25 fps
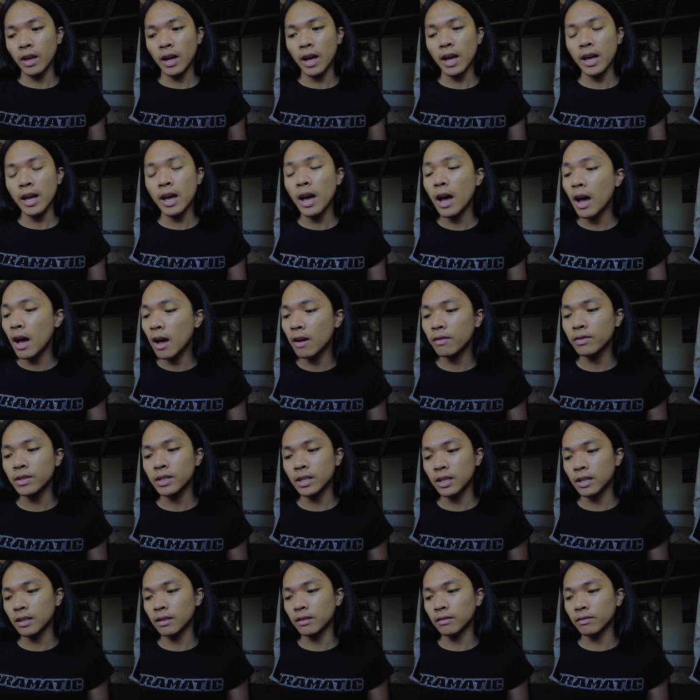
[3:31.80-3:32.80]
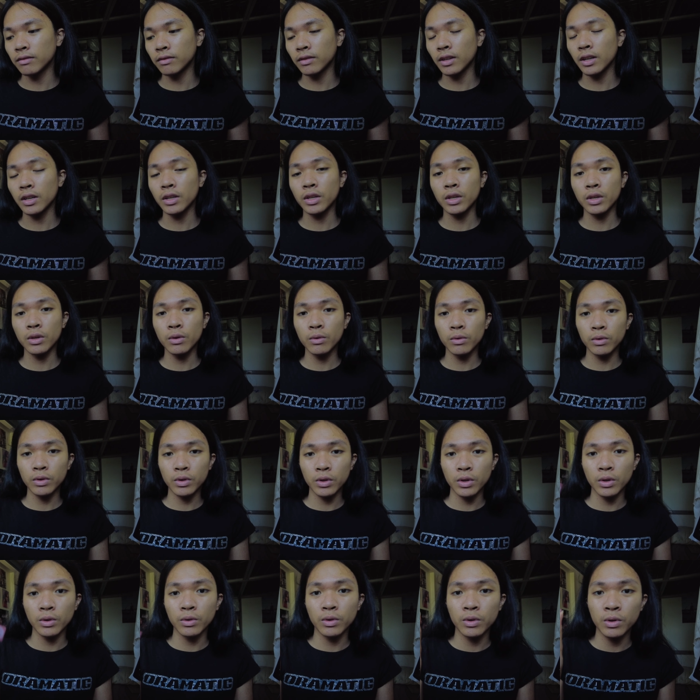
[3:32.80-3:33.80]
I have to give a huge,
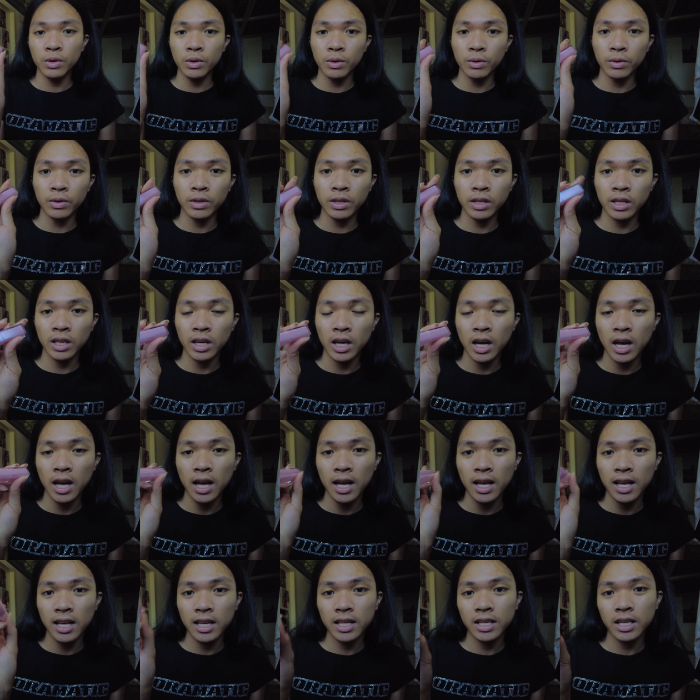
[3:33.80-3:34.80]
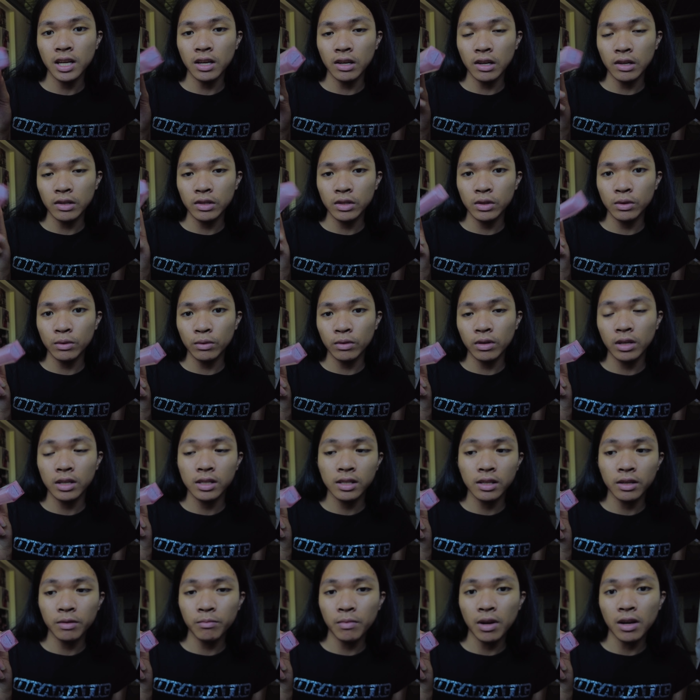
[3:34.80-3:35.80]
huge, huge shout out to
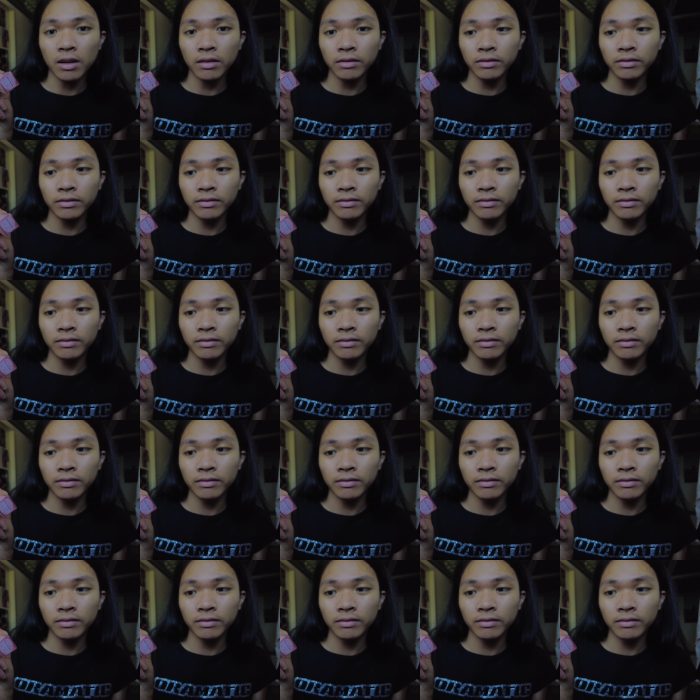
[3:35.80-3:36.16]
Custard Mouth.